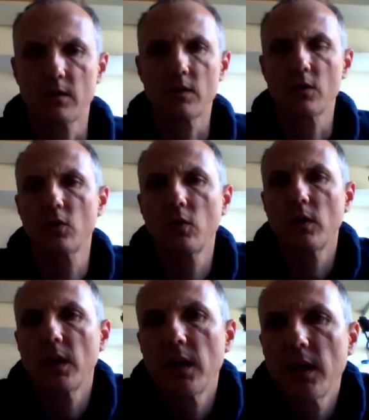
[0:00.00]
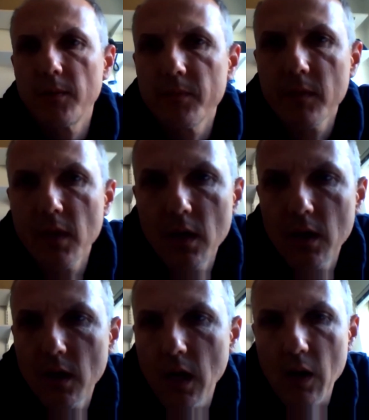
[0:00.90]
So
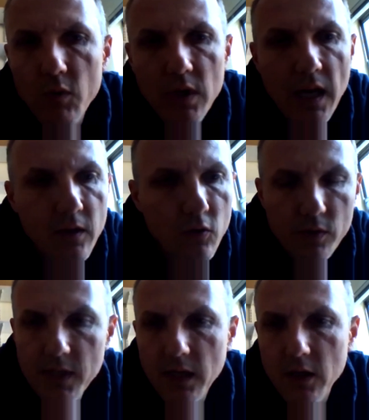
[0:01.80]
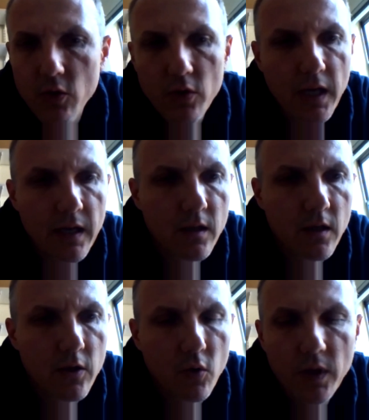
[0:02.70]
I would like to thank you again,
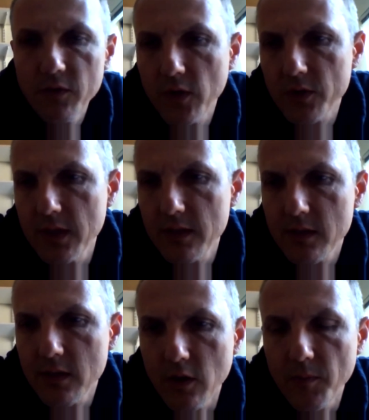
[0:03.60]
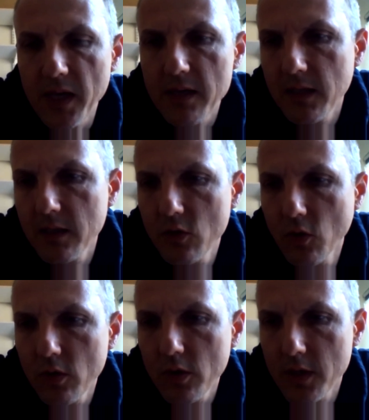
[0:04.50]
Yuri, for this amazing
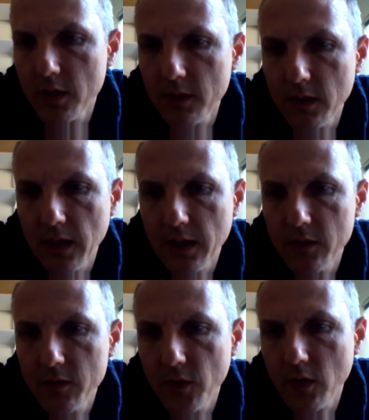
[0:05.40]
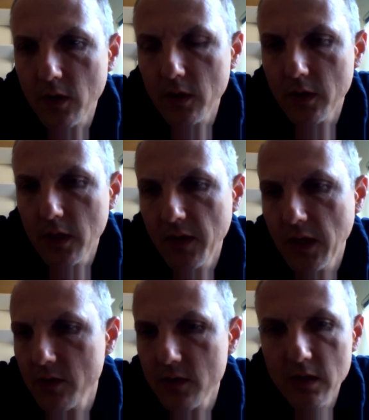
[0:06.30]
talk and for
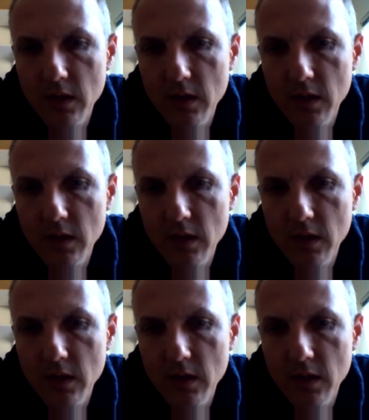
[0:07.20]
giving us the